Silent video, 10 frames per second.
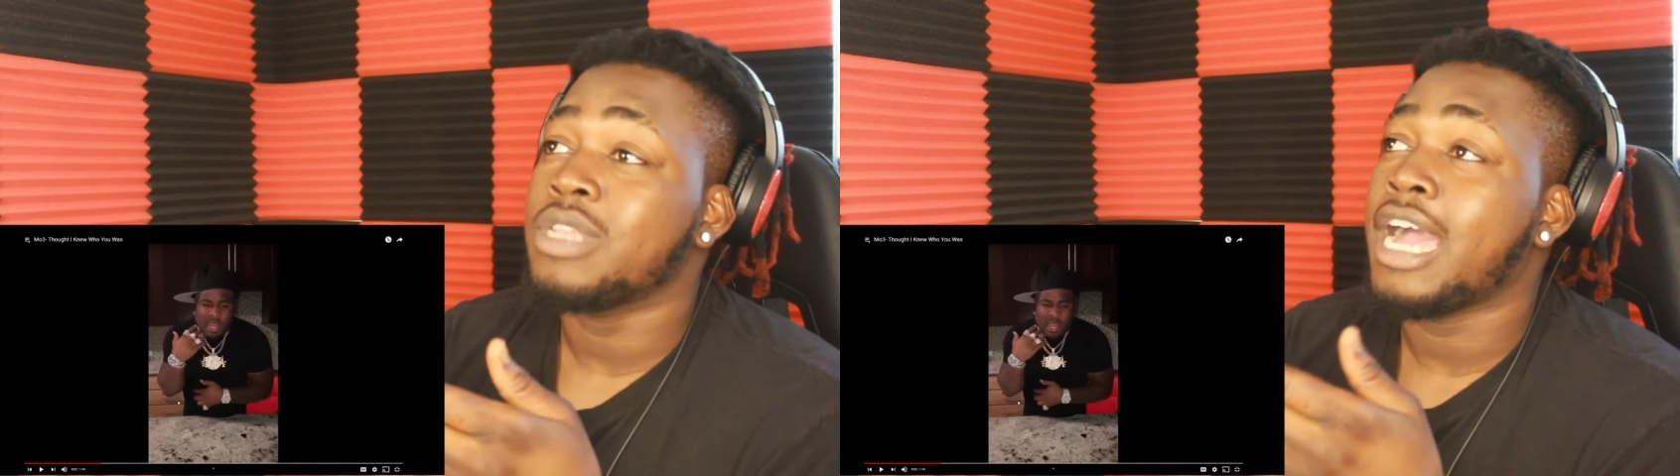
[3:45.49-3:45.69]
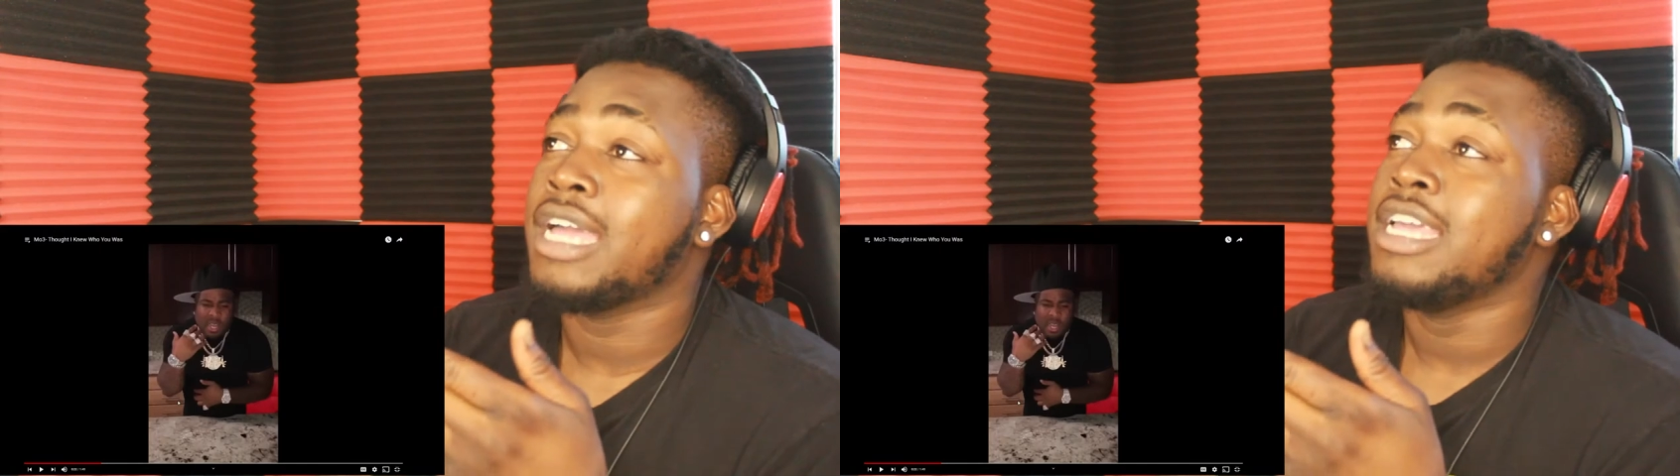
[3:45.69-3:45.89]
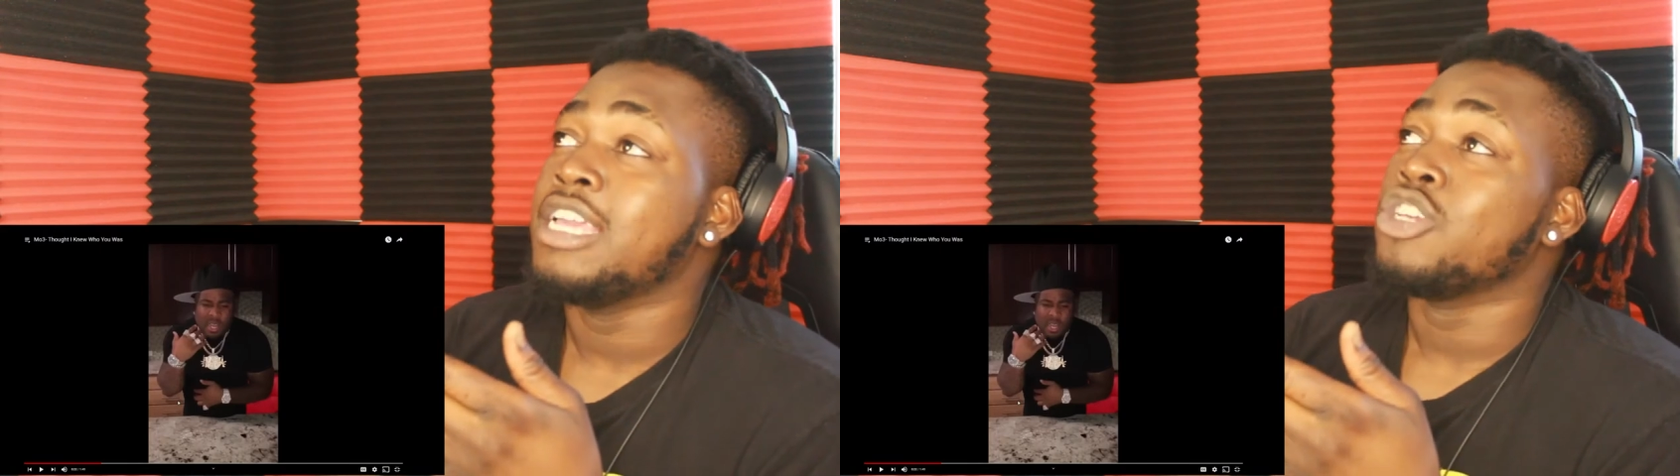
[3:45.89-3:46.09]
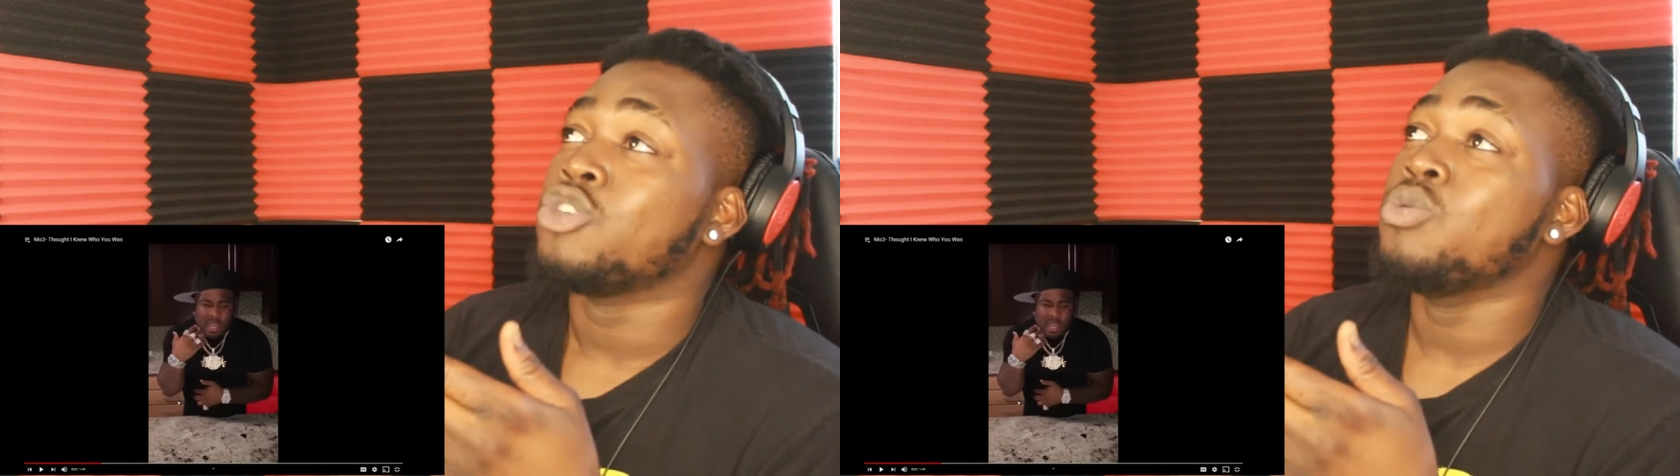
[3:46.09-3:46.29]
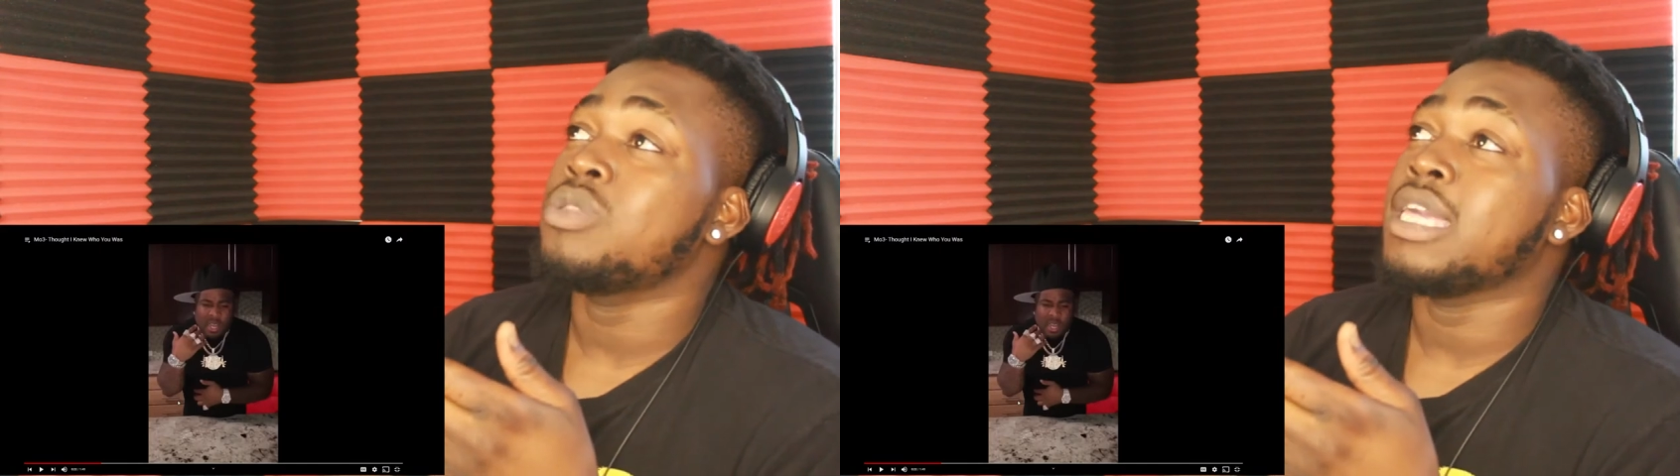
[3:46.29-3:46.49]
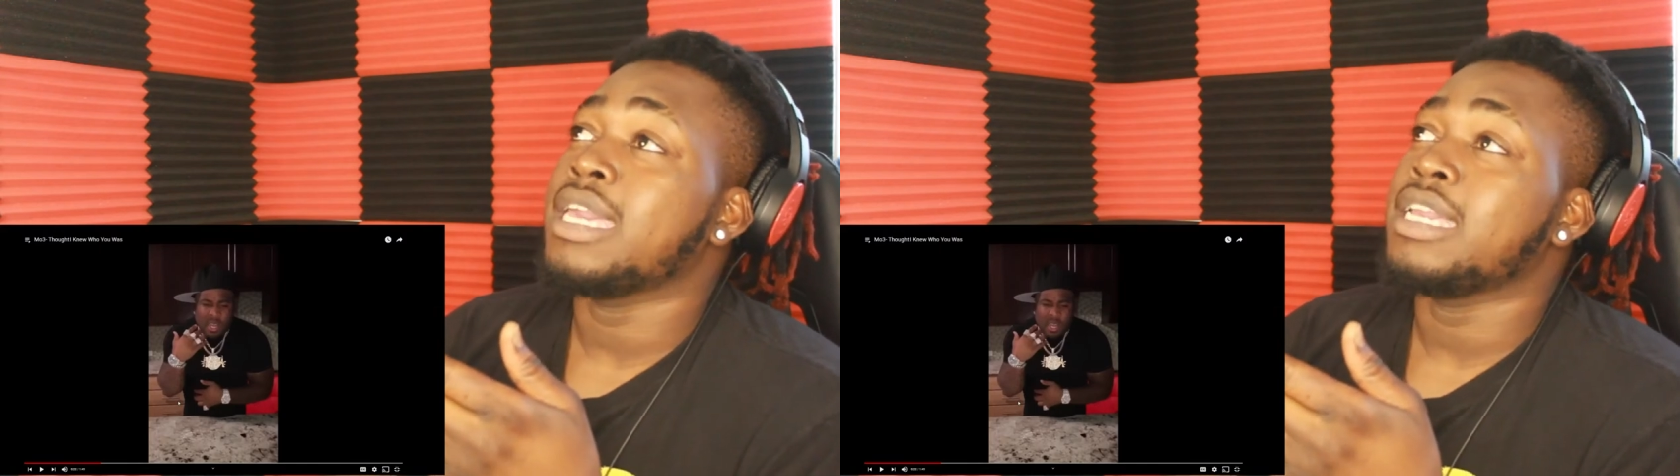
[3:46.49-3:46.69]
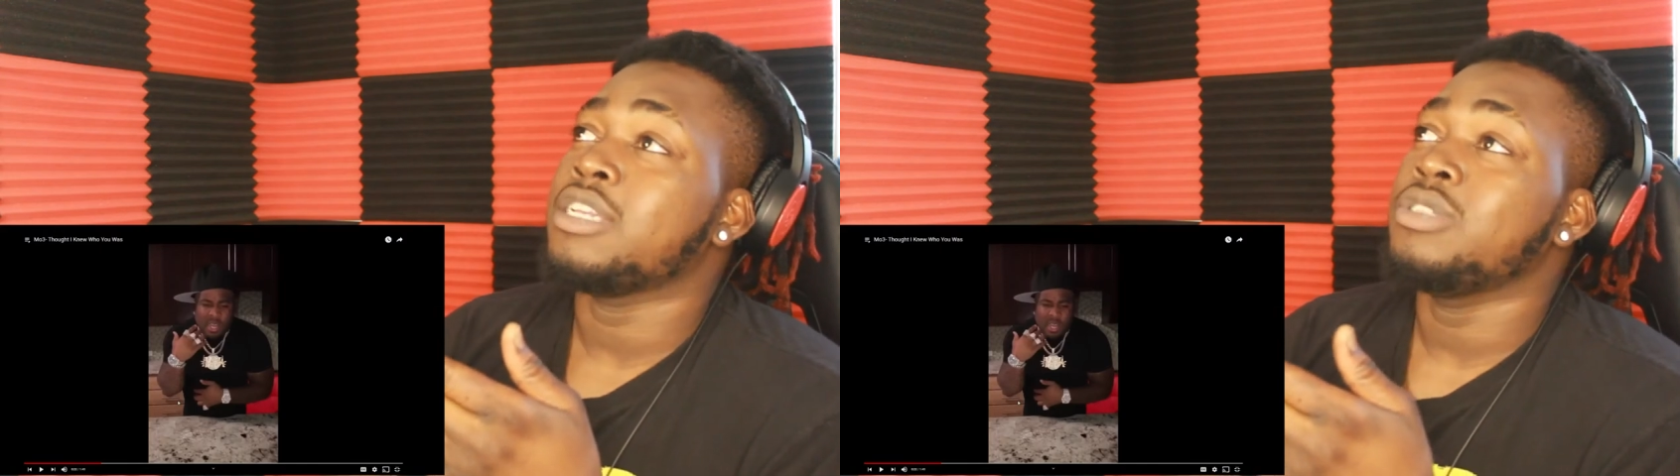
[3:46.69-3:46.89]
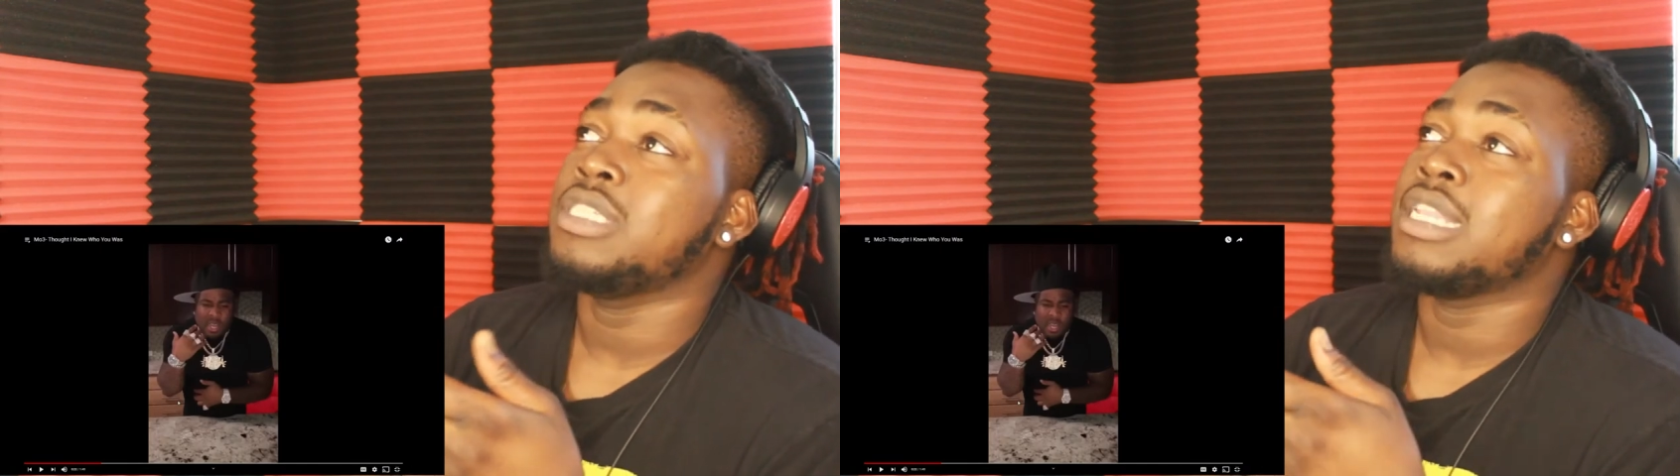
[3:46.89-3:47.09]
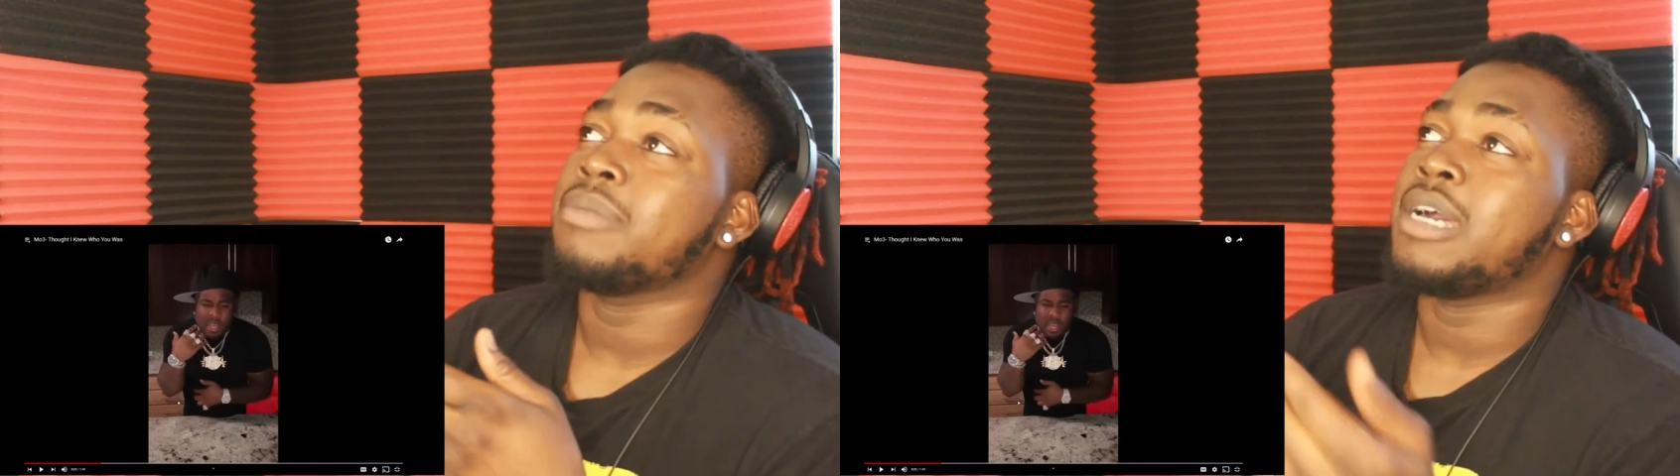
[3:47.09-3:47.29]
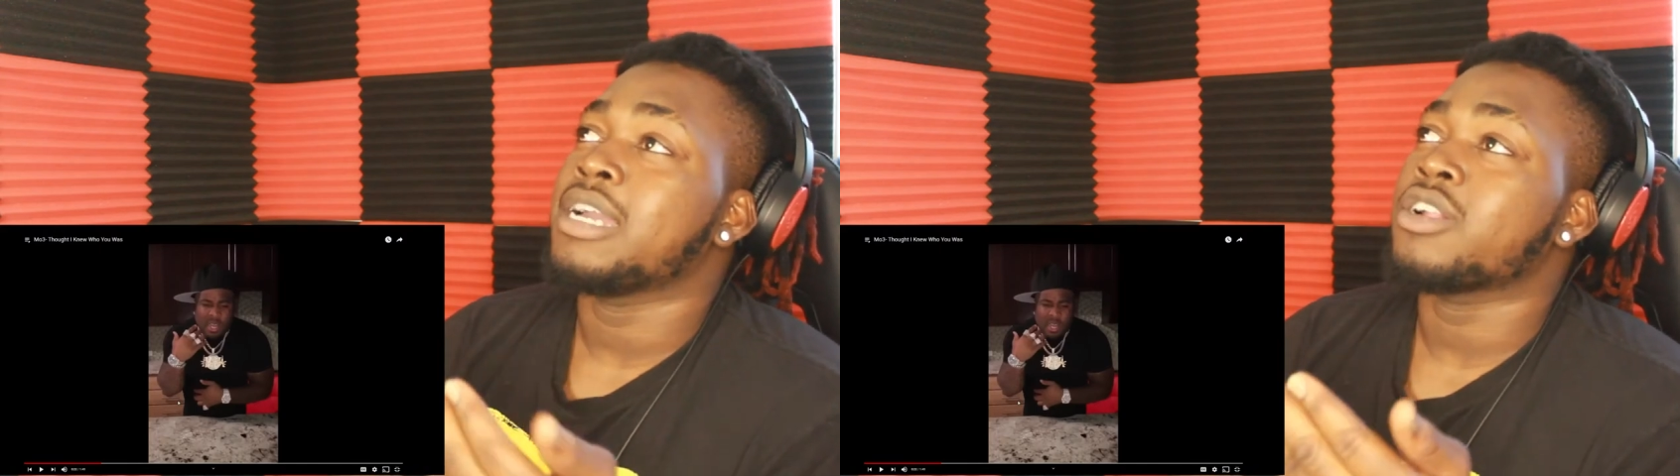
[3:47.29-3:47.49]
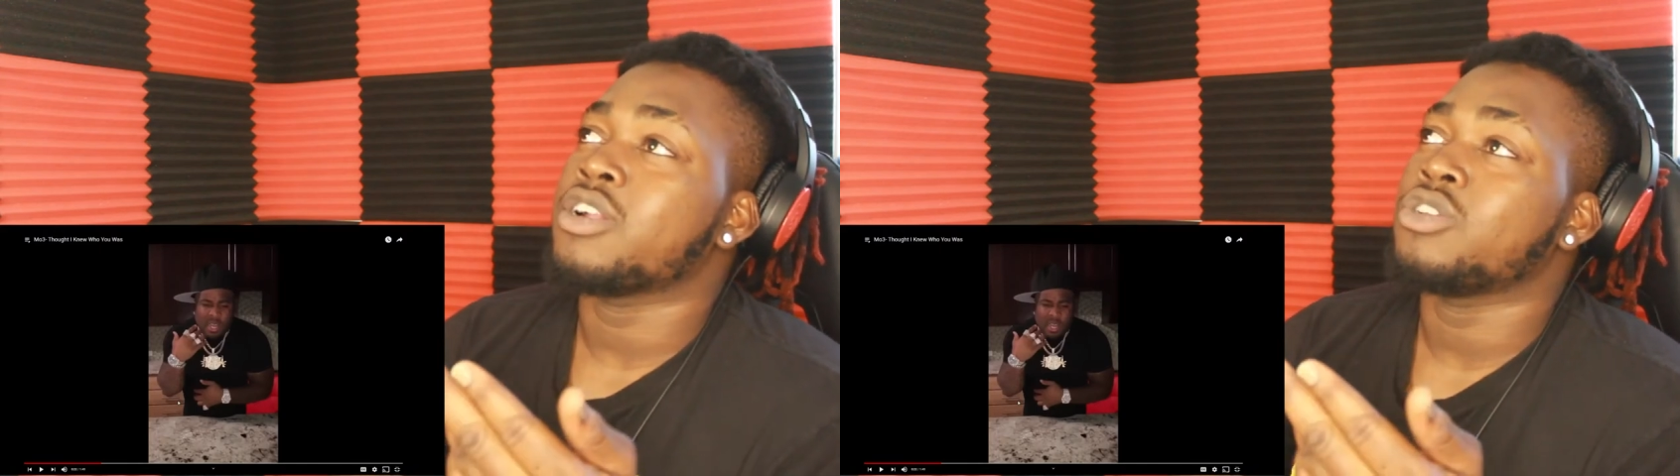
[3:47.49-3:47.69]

How, you saying you telling my girl